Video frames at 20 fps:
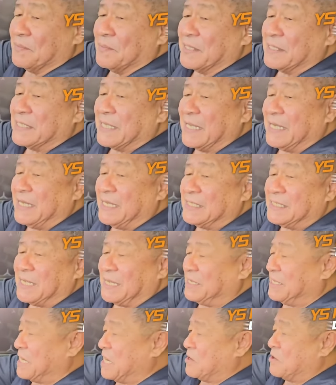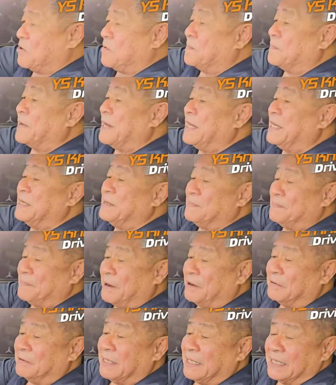a Mercedes that you can complain
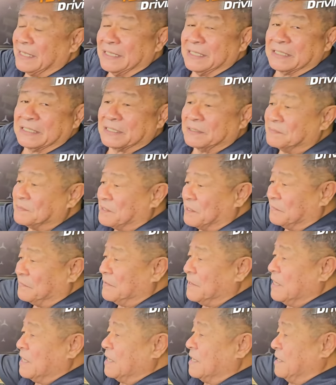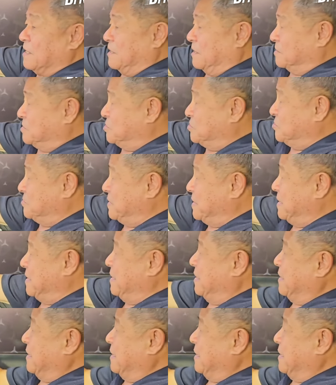about lah, in terms of luxury.